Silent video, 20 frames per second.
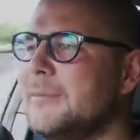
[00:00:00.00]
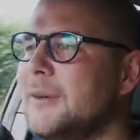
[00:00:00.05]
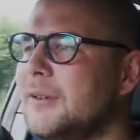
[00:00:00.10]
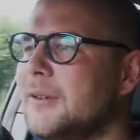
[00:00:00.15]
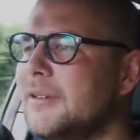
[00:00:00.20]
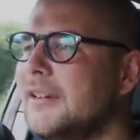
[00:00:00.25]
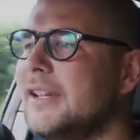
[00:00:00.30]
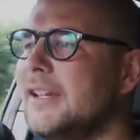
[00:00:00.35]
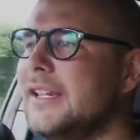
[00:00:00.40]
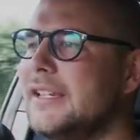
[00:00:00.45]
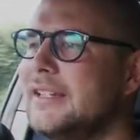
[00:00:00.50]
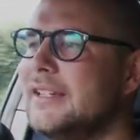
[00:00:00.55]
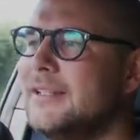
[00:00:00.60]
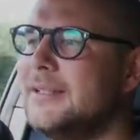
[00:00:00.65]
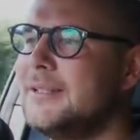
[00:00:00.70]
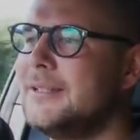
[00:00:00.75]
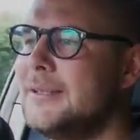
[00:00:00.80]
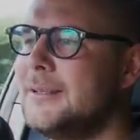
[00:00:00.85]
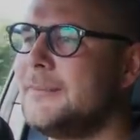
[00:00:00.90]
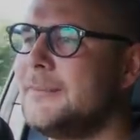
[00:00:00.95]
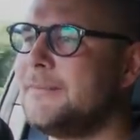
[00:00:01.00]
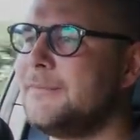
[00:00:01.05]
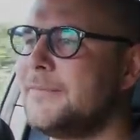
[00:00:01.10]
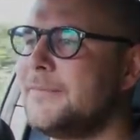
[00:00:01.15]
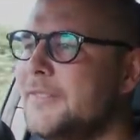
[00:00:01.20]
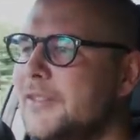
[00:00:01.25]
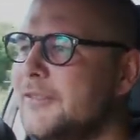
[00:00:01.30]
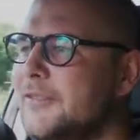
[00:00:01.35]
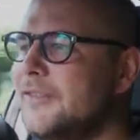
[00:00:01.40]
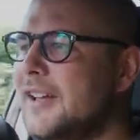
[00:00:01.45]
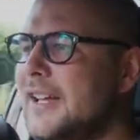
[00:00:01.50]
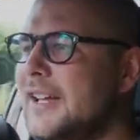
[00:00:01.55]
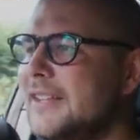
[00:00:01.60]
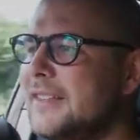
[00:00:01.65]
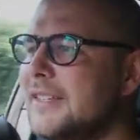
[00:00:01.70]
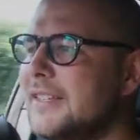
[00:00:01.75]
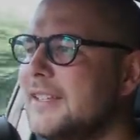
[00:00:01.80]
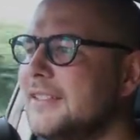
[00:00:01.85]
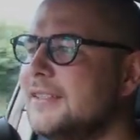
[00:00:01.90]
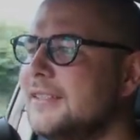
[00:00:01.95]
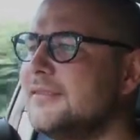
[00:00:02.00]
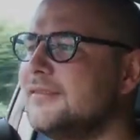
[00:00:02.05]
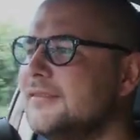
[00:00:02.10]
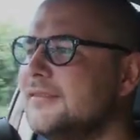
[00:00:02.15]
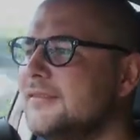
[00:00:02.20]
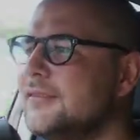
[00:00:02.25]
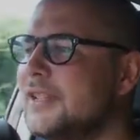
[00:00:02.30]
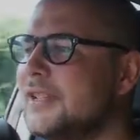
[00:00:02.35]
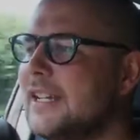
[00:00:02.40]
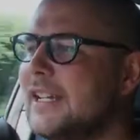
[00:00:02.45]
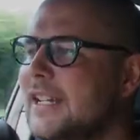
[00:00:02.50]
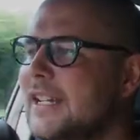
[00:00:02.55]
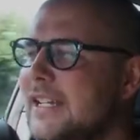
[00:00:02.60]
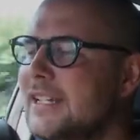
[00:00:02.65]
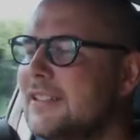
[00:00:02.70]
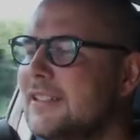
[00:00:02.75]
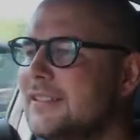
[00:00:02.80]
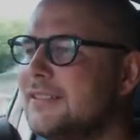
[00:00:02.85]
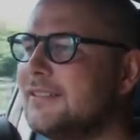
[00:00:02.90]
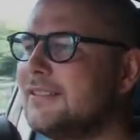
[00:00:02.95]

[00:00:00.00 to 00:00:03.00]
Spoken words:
by the fact that really